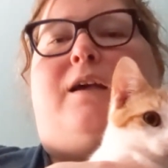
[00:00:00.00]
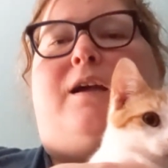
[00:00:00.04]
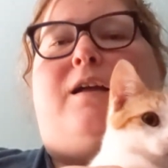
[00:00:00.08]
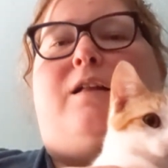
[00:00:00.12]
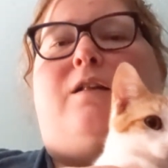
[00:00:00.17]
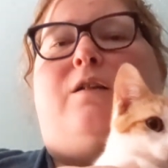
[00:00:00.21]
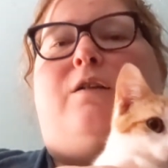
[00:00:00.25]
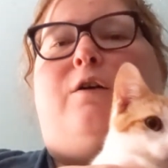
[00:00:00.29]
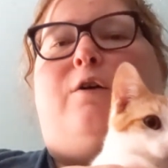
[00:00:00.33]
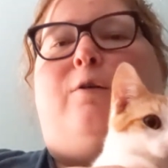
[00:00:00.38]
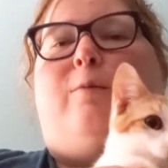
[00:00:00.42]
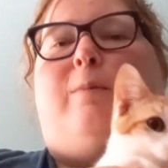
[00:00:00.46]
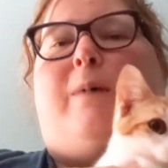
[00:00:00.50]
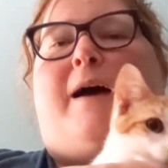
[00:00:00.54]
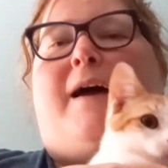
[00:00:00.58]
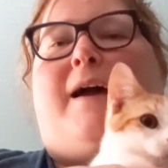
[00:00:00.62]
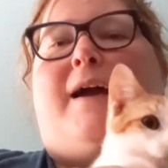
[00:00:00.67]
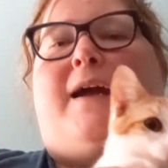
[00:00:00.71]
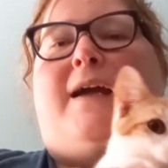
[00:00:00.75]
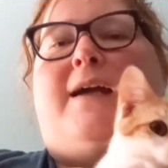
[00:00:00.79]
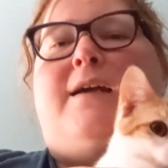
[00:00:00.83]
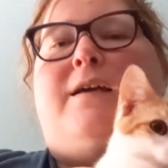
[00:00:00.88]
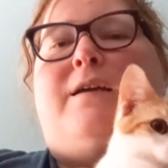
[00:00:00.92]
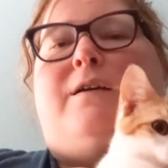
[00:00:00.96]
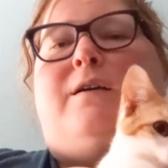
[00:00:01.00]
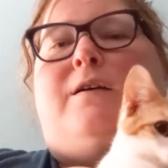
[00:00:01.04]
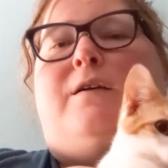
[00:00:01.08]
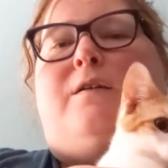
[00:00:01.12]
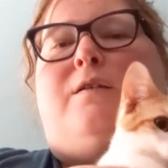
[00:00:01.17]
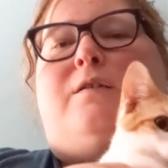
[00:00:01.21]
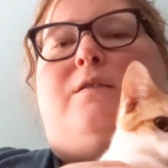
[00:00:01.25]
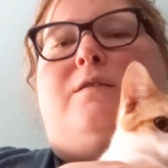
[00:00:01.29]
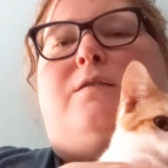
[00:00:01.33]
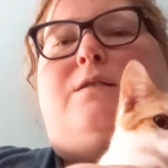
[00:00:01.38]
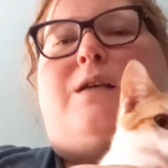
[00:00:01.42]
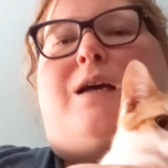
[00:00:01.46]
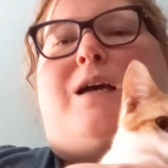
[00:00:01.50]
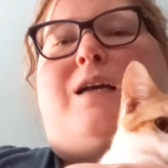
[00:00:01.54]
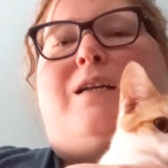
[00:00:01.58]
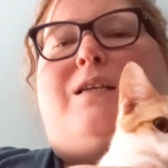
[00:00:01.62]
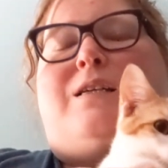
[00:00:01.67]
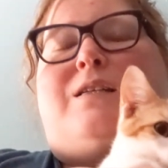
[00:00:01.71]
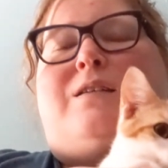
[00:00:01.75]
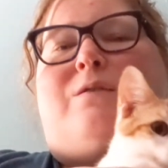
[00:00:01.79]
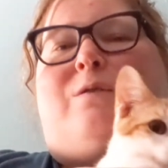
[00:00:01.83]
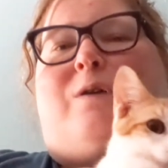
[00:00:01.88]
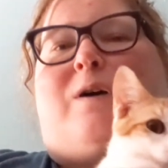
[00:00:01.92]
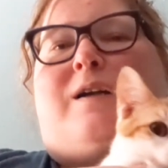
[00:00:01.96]
like a low buy. So I
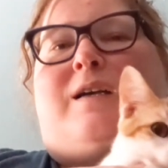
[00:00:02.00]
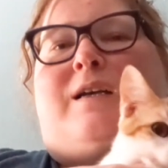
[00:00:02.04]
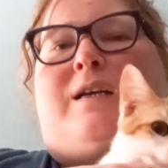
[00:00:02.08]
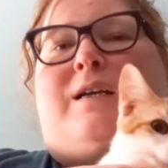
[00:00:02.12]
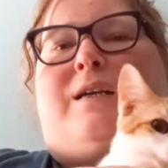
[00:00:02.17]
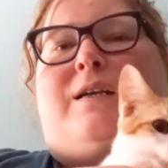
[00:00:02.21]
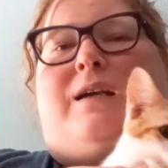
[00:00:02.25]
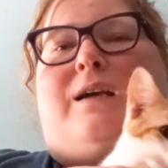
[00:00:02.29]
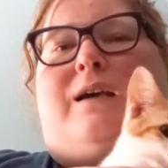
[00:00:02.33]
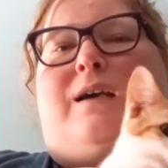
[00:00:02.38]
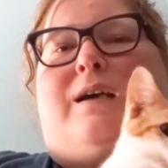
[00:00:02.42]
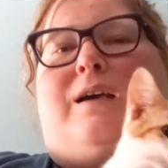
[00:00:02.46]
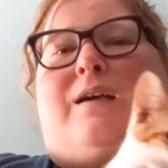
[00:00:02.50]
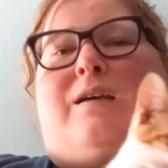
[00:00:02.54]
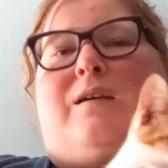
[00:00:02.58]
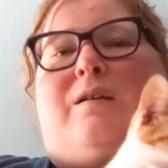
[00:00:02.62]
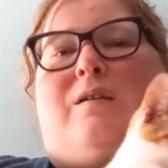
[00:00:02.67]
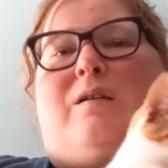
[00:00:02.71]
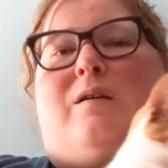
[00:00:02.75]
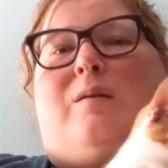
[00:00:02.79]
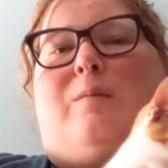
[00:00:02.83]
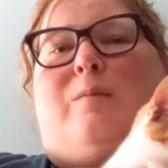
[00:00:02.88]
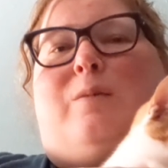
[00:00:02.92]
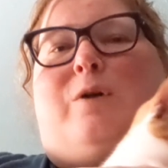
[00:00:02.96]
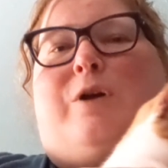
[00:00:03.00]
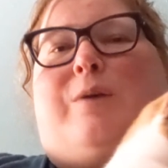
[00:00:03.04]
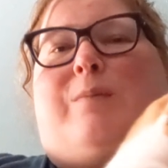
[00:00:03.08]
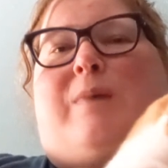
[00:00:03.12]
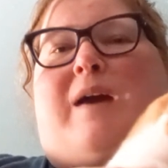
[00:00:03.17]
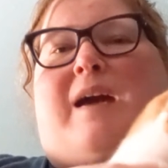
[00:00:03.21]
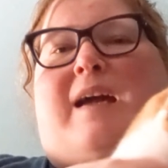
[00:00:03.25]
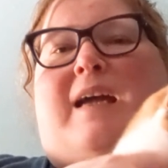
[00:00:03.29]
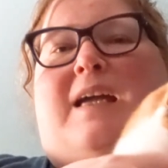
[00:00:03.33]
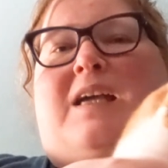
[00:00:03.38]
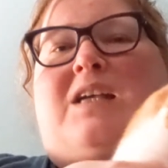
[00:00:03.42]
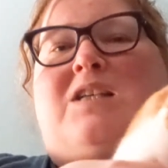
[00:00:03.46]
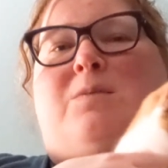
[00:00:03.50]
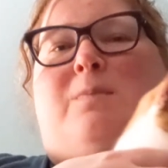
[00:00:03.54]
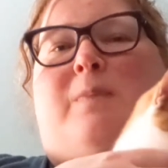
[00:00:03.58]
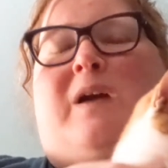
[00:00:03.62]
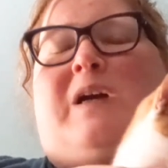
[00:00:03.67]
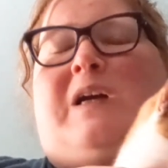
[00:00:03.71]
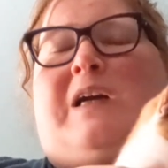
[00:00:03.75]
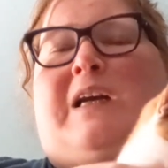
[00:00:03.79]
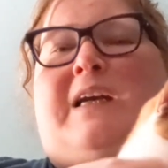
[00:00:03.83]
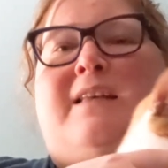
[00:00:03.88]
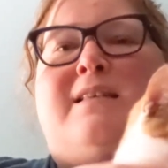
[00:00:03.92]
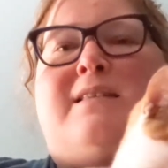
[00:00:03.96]
just wanted to put my
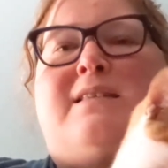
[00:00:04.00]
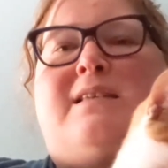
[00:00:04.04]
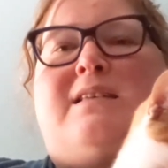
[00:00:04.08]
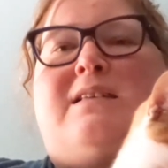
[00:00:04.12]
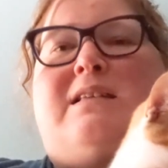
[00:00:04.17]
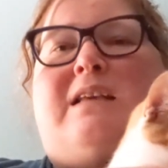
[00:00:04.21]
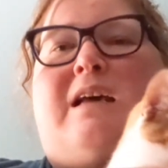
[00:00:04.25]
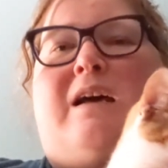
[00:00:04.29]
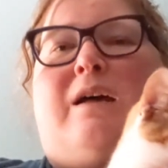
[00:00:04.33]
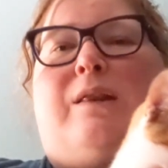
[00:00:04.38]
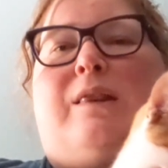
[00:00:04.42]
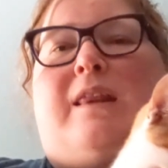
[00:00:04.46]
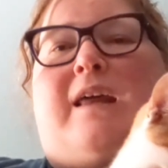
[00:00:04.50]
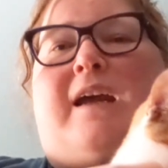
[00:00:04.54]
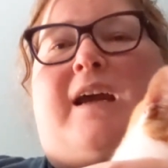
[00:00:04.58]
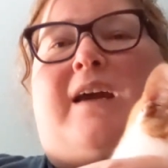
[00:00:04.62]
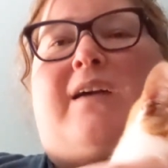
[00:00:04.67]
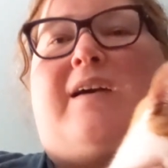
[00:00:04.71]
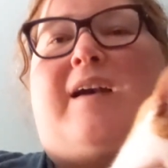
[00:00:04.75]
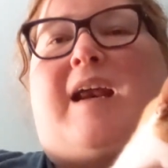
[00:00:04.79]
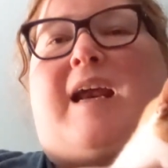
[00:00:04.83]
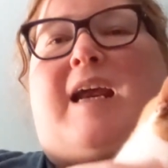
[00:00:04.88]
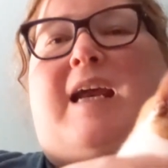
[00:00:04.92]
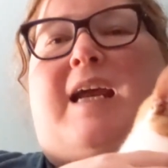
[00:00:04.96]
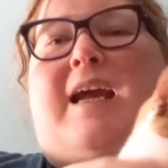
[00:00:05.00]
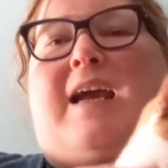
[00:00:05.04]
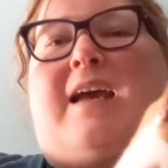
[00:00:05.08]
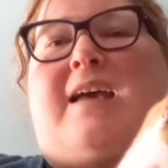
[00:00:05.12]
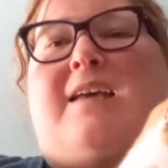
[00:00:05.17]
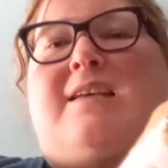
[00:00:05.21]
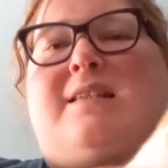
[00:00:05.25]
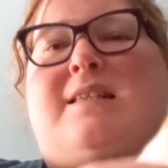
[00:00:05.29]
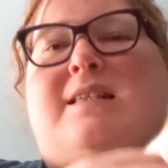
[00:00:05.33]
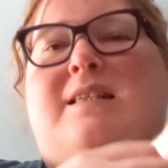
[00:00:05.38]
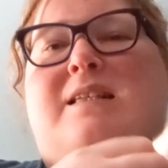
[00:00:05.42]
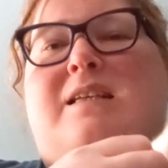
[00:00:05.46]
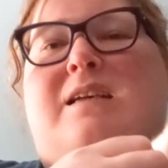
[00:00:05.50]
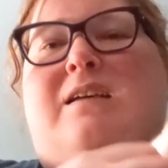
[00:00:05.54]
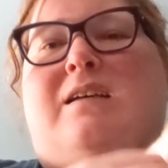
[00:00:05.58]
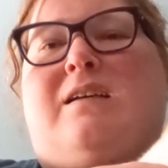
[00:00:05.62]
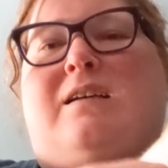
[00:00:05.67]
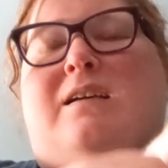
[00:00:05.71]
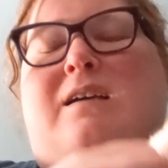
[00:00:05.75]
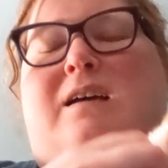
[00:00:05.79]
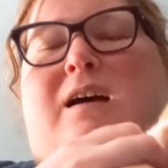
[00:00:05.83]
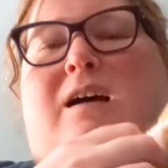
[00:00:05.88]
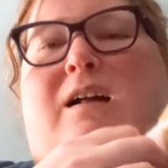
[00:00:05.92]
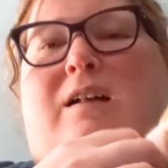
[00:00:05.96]
experiences out there, and I guess
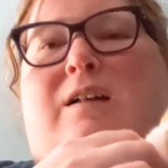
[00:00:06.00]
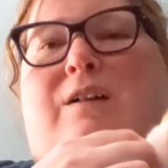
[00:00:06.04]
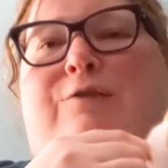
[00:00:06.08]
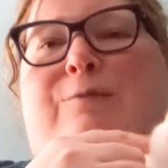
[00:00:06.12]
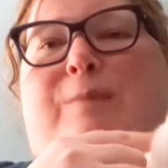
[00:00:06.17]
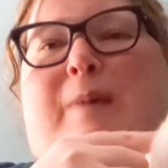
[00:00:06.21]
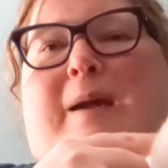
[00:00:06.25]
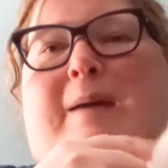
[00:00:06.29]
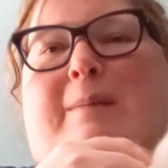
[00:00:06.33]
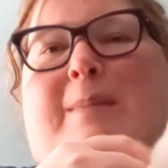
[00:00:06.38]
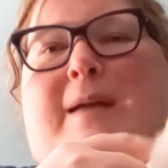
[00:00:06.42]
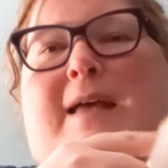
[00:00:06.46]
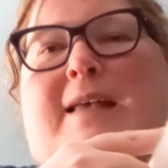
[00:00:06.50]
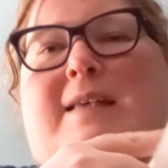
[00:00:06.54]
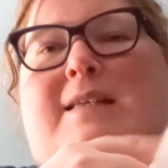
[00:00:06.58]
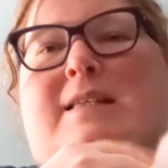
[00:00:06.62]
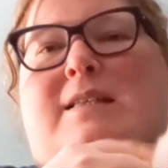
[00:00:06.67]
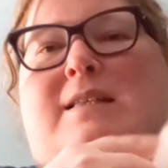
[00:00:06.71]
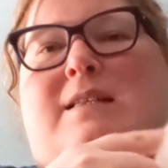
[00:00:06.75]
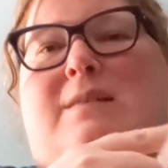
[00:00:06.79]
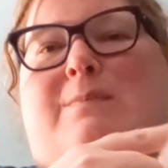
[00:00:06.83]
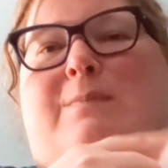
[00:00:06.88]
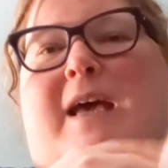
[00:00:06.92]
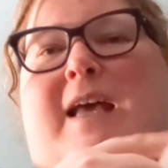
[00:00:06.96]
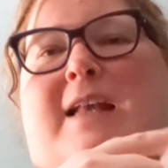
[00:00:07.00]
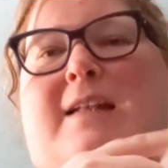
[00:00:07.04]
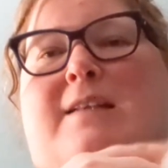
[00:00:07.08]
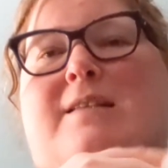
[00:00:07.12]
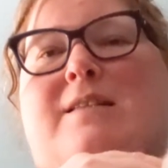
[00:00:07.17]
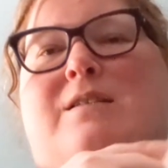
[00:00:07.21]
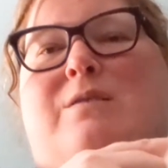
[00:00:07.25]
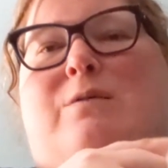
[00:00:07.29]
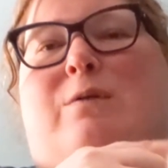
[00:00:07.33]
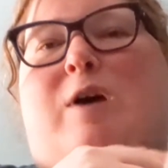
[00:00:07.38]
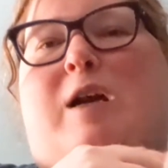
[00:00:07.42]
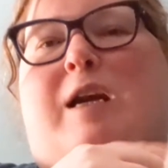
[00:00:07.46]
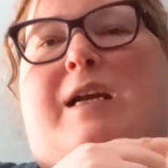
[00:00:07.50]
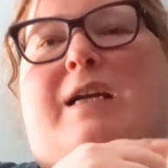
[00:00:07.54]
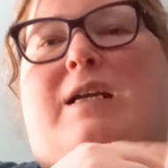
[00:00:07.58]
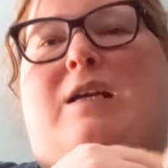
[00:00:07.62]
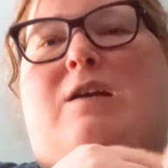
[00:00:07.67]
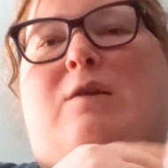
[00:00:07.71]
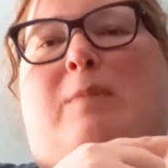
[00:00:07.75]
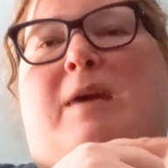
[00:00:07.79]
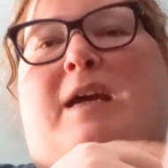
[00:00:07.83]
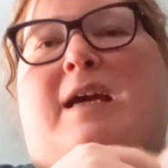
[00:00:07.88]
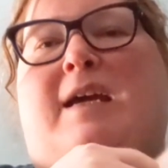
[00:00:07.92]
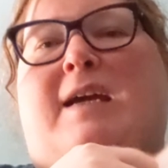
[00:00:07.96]
all of my pets wanted
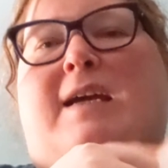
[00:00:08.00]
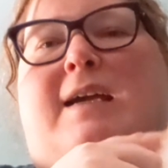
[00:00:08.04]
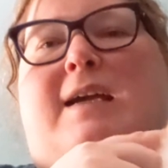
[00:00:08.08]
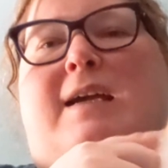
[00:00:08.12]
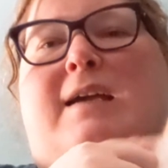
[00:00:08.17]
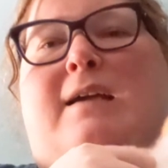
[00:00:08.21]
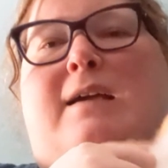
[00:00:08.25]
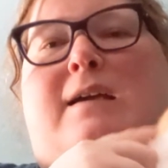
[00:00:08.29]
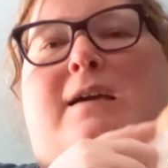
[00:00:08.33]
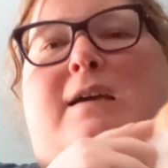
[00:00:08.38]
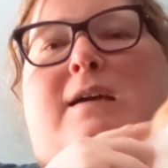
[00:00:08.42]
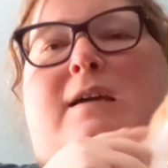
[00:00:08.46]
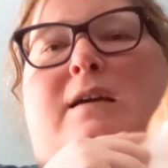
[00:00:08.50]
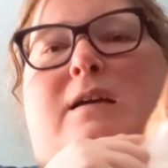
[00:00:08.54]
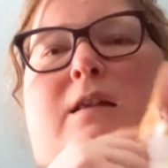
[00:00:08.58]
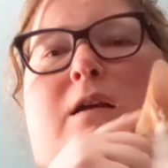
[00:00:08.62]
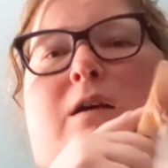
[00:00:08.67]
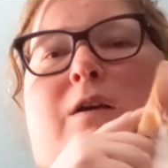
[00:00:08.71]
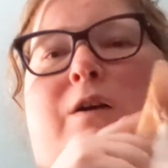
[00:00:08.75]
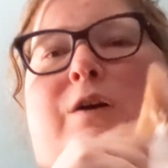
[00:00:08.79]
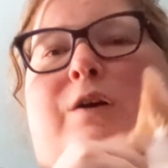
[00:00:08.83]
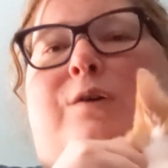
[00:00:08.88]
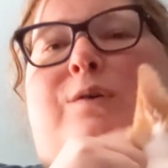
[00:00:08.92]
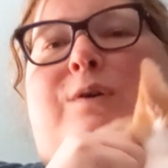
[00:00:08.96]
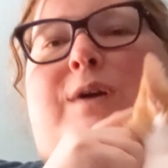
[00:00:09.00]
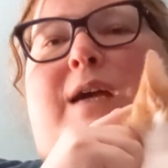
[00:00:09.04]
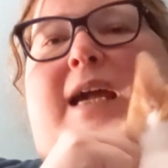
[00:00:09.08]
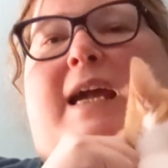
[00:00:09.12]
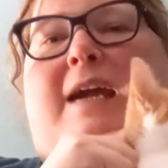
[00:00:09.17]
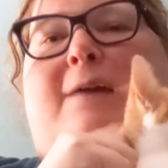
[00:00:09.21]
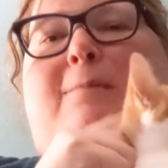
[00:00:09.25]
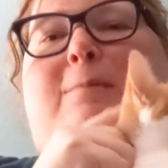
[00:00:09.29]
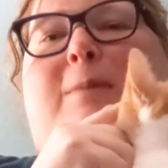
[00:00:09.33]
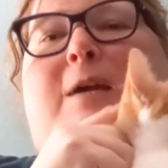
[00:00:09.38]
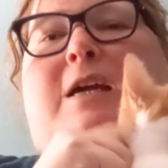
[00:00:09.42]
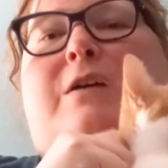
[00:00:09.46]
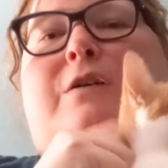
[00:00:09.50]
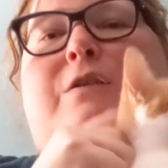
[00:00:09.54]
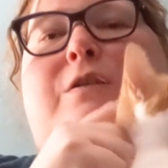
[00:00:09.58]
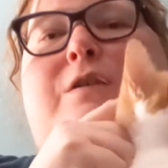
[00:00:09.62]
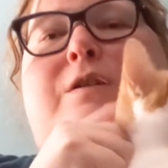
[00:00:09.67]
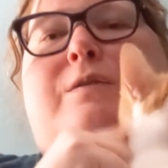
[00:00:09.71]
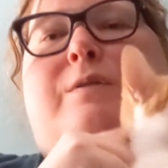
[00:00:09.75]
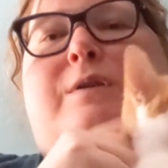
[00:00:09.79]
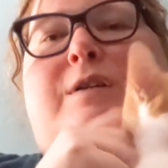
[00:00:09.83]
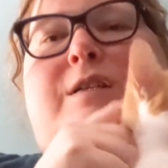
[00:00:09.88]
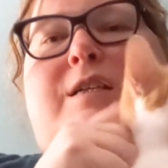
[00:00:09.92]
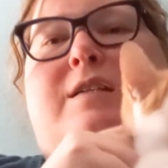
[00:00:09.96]
to make their own
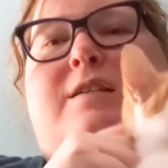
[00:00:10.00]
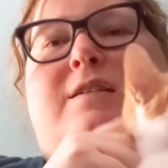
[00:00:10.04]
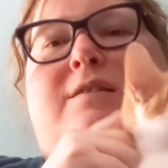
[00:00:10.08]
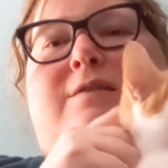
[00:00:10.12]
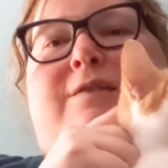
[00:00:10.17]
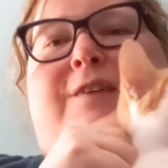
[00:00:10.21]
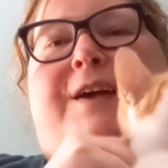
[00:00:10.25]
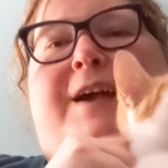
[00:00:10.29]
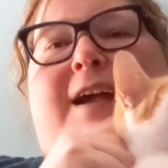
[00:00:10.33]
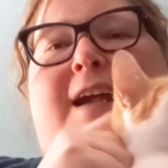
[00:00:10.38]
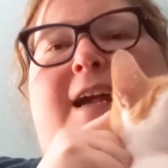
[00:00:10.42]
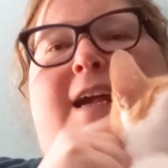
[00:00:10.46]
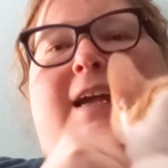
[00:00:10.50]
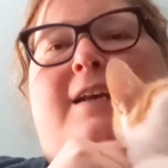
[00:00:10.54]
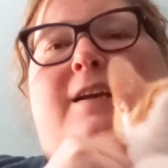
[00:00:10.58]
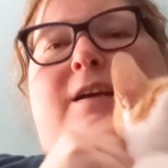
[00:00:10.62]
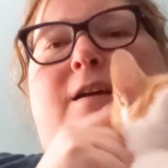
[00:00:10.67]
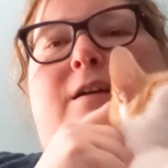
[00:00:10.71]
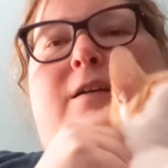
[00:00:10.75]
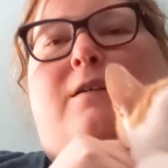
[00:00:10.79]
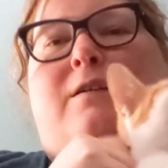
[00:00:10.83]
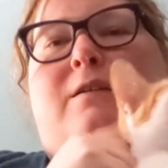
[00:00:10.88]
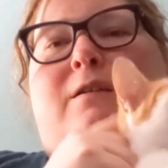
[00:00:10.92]
cameos, which is fine.